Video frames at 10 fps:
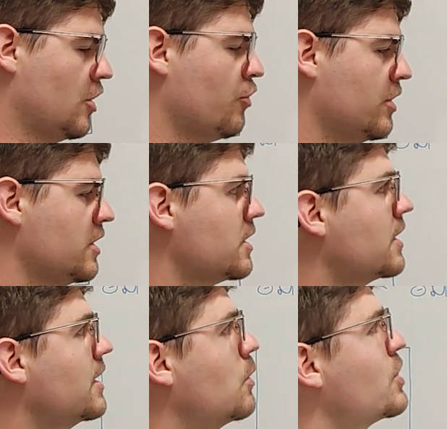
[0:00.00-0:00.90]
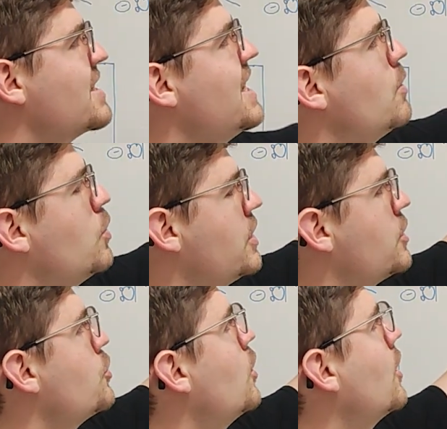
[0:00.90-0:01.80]
current that was equal
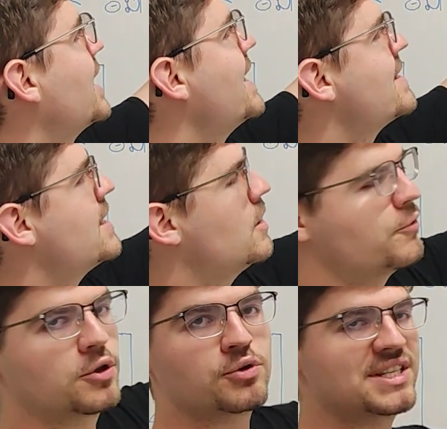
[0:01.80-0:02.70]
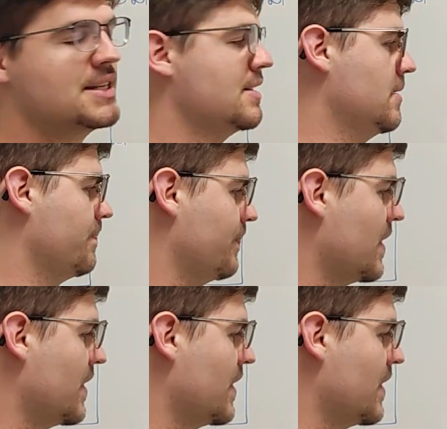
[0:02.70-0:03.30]
to our case here for the resistor.